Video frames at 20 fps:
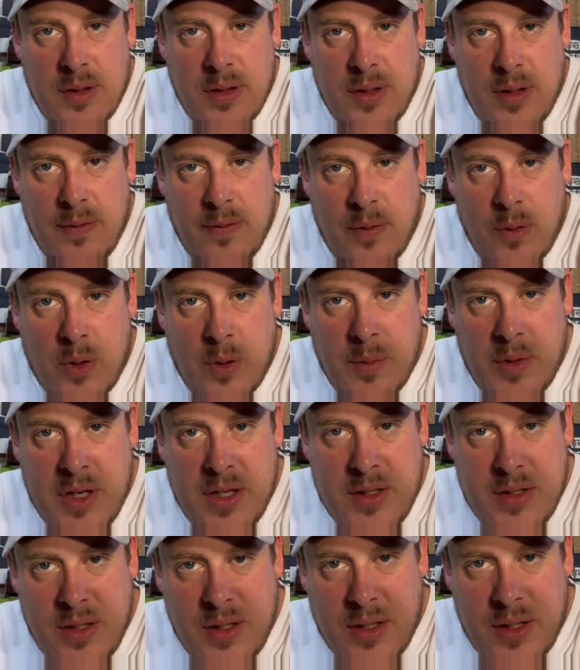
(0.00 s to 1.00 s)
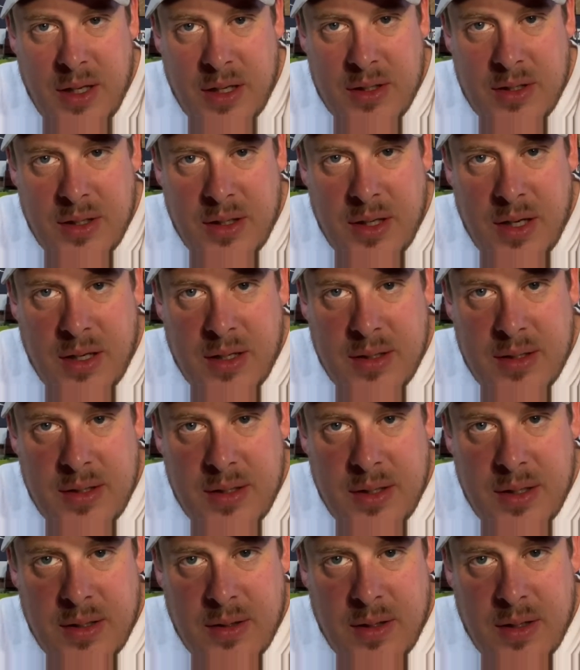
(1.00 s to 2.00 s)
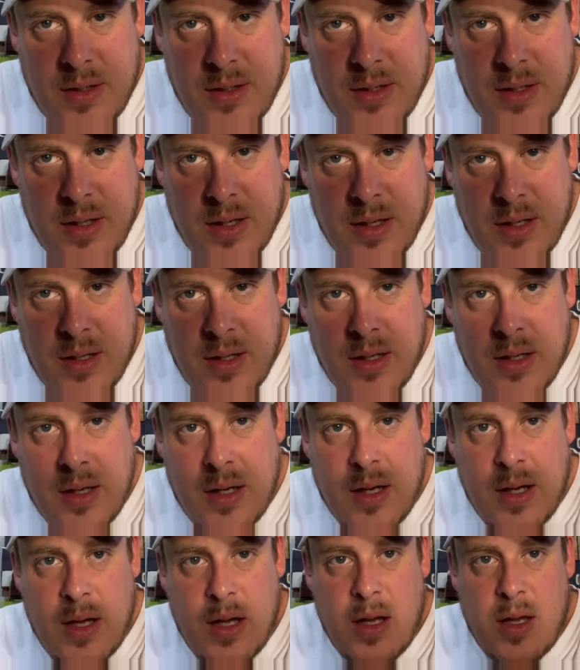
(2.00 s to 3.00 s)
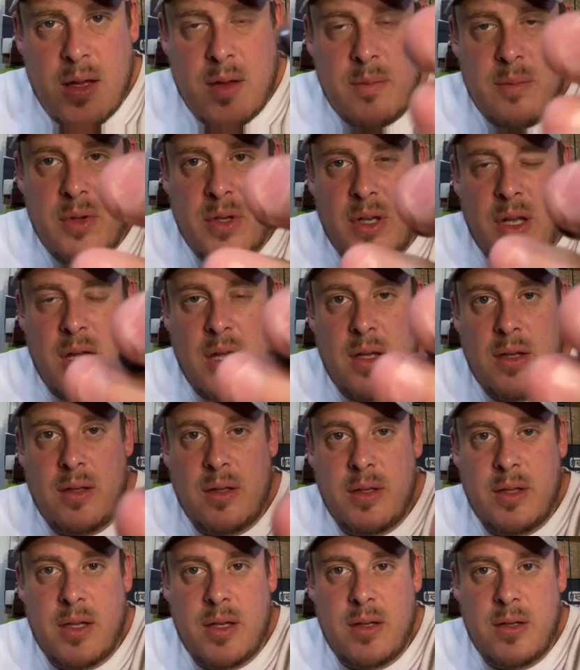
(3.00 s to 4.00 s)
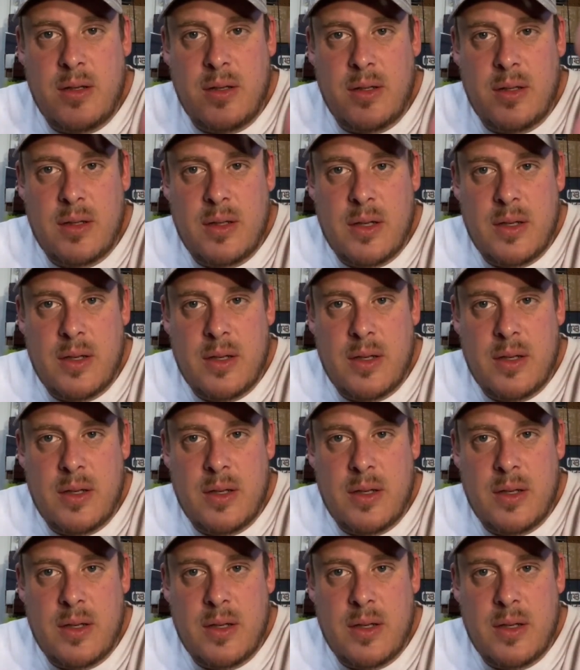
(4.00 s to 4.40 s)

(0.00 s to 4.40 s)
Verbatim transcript: deformities. You can actually kind of see it right there. But uh, look at that hook.